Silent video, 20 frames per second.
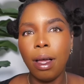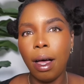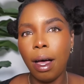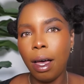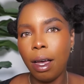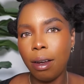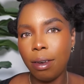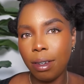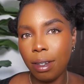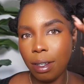
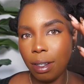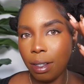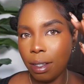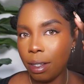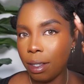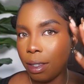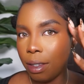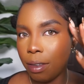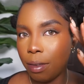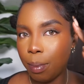I already
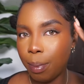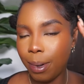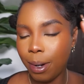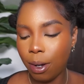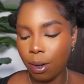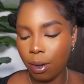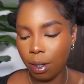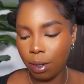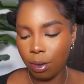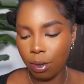did this
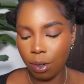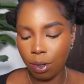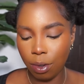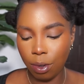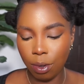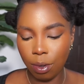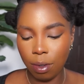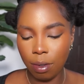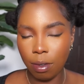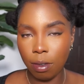brow, I know you
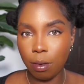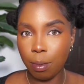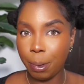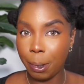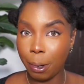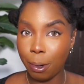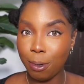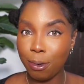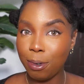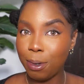noticed, but
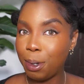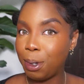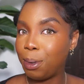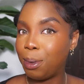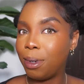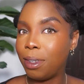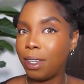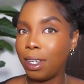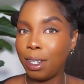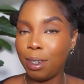I'll show you
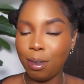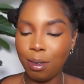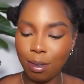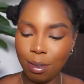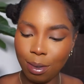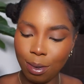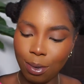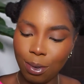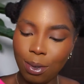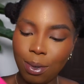what I used
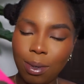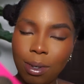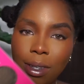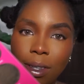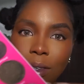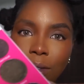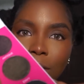to do it.